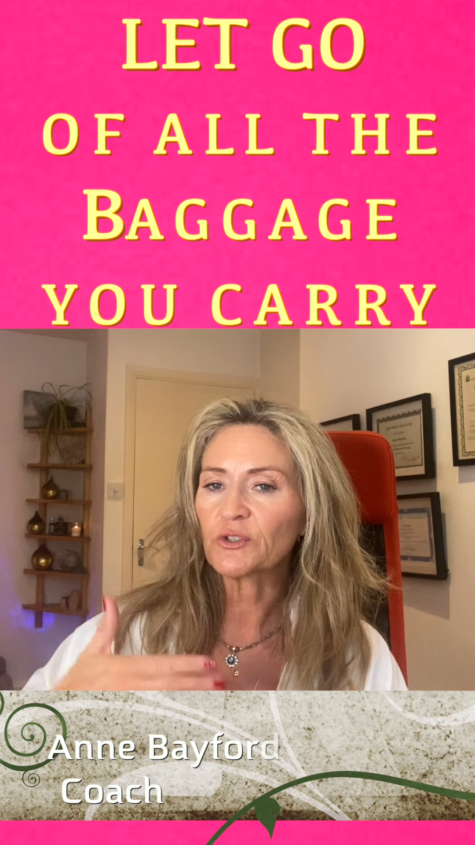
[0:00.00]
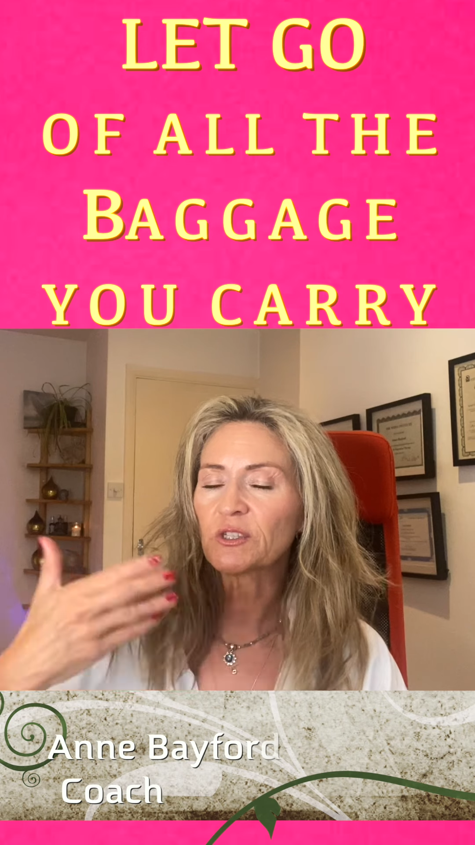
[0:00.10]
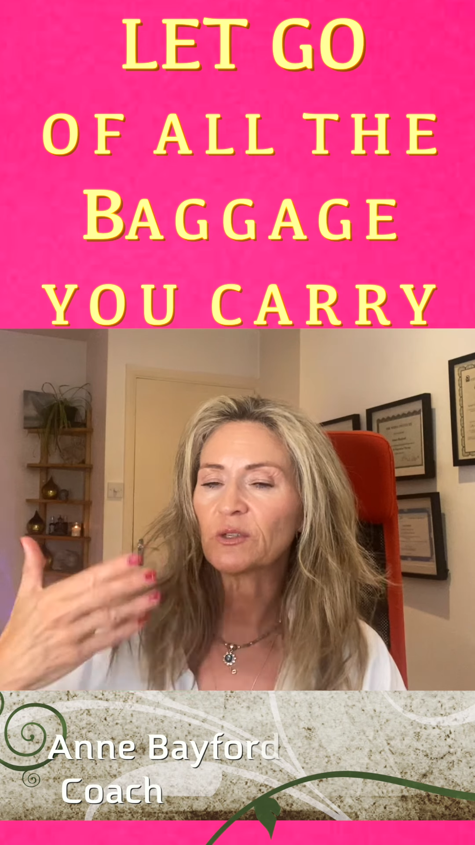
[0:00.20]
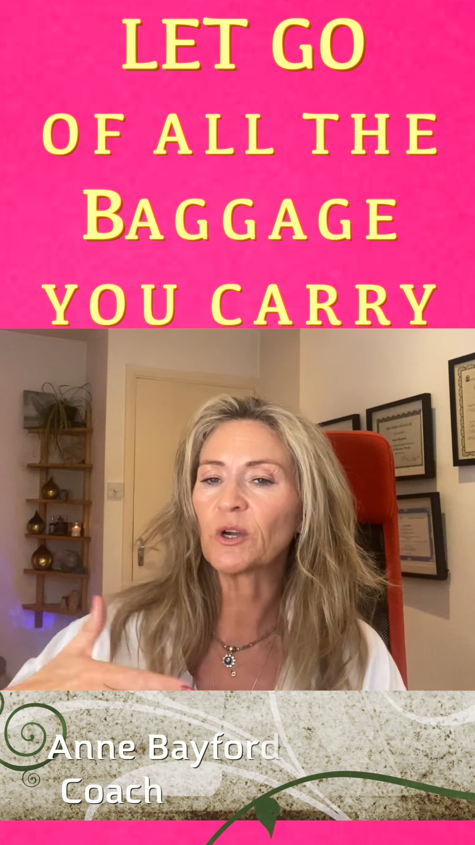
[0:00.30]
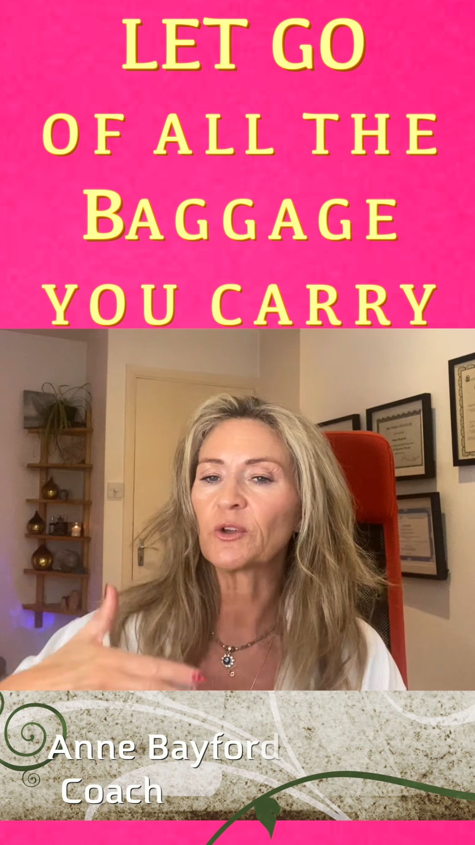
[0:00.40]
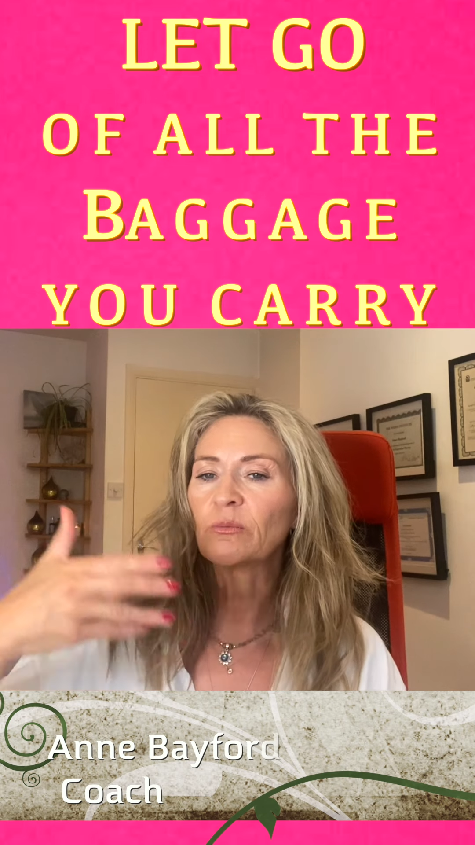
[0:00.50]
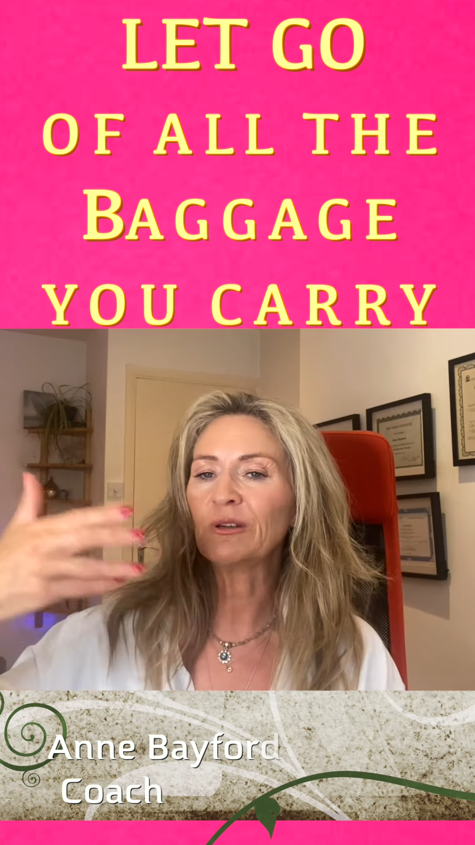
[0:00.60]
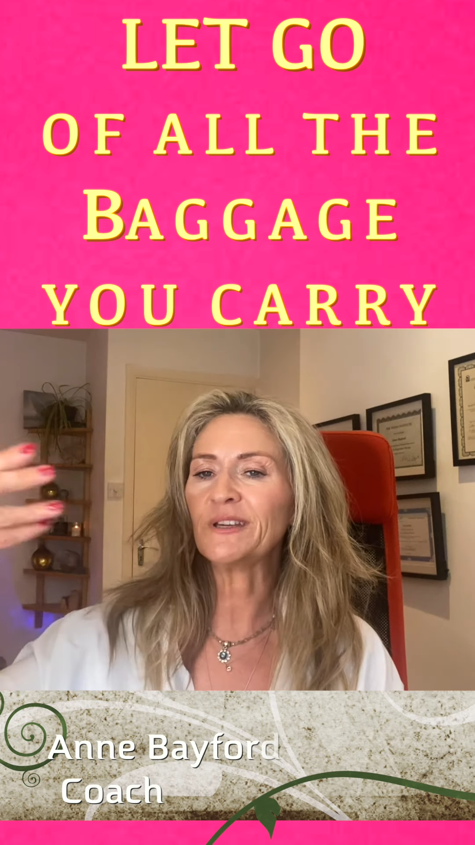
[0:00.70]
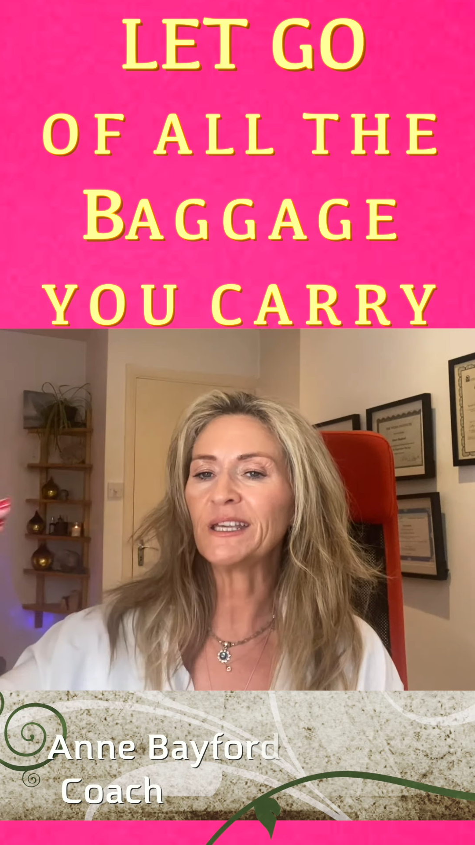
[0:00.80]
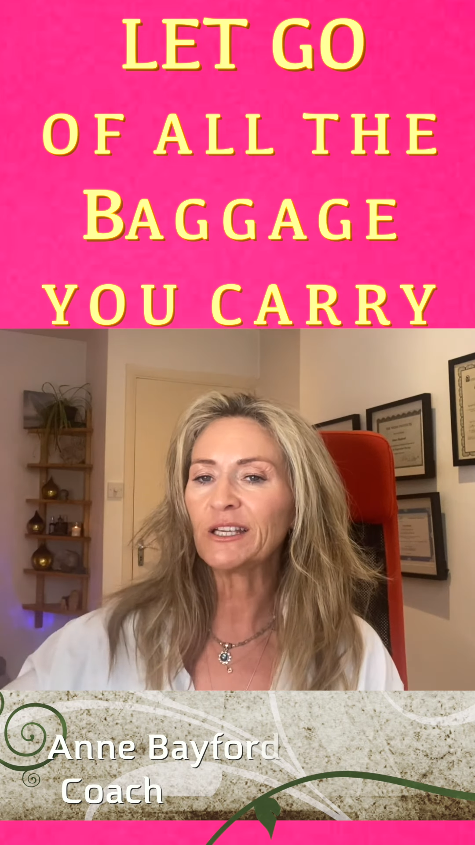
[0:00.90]
see where you're
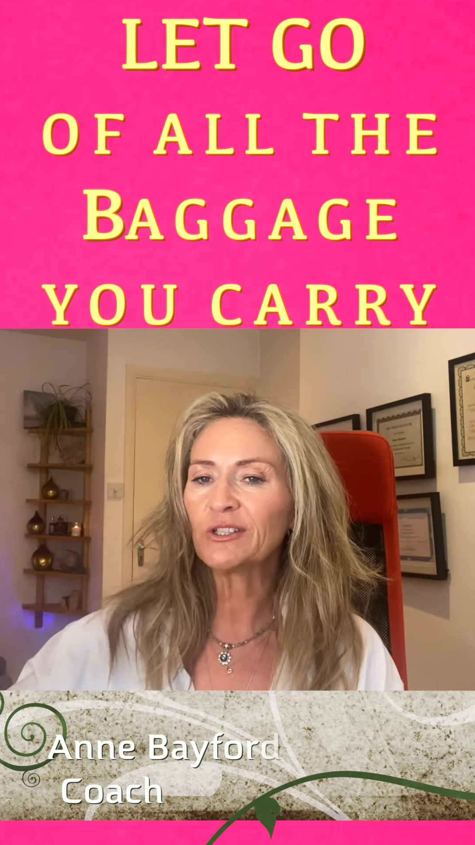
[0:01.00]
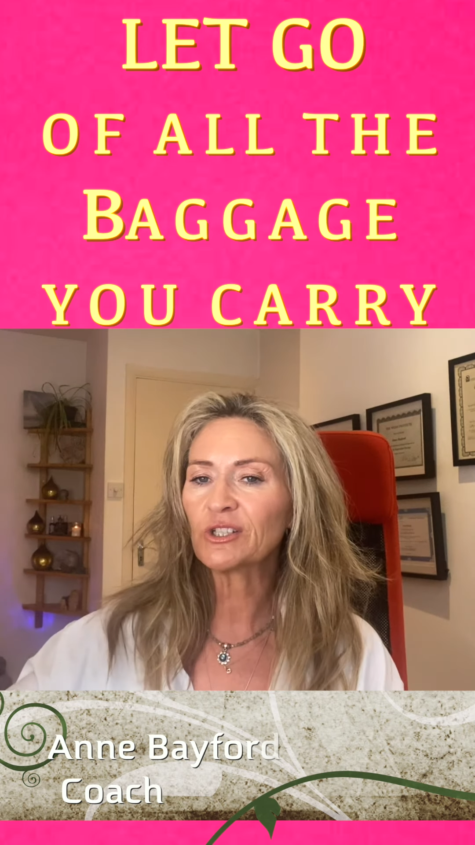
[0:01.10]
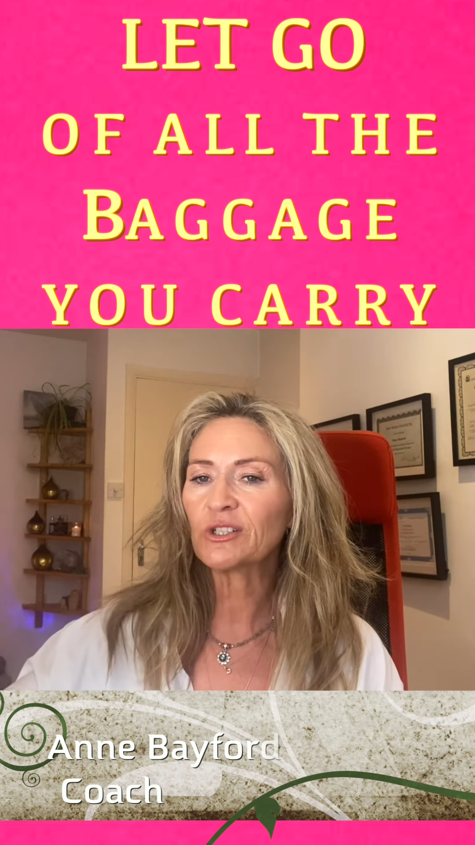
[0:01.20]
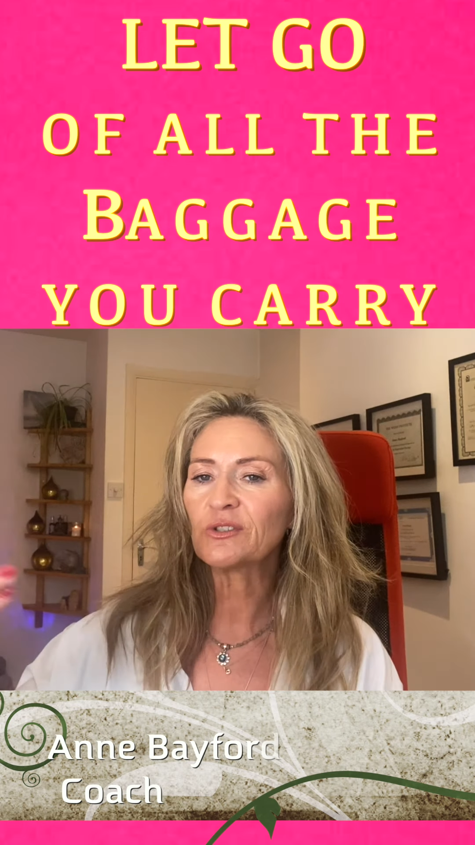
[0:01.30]
moving into.